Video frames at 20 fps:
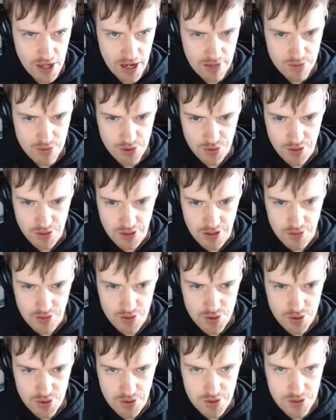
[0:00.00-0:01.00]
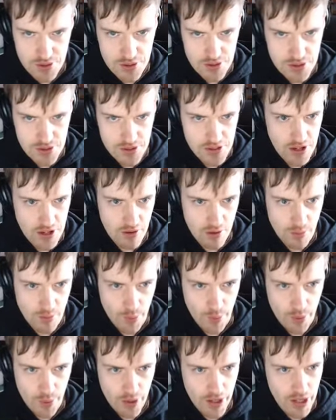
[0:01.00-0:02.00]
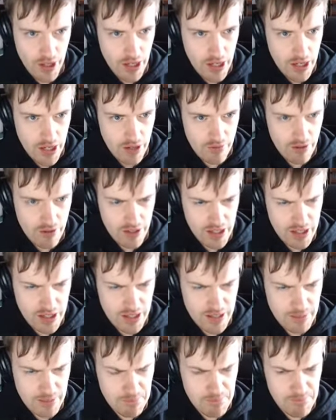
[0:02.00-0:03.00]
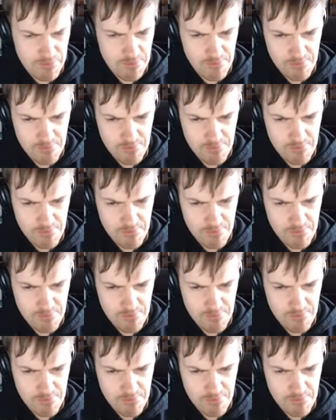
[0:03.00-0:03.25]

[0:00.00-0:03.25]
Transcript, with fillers: Absolutely useless. It's terrible. Right, um...